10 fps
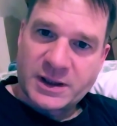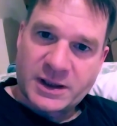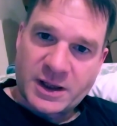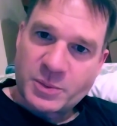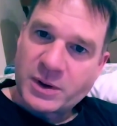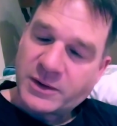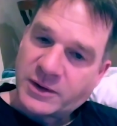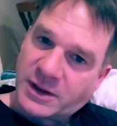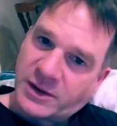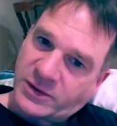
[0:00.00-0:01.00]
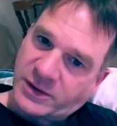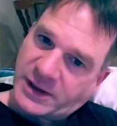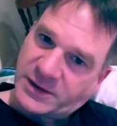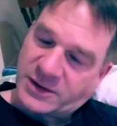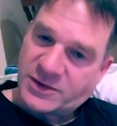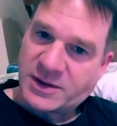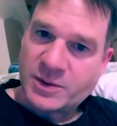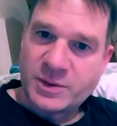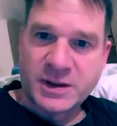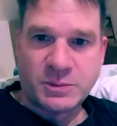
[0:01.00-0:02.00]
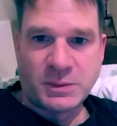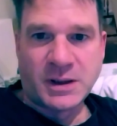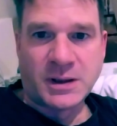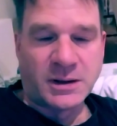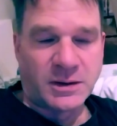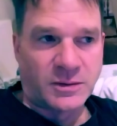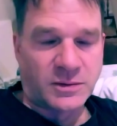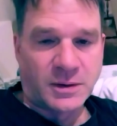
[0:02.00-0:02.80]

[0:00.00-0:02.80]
it up on the internet to see what it means.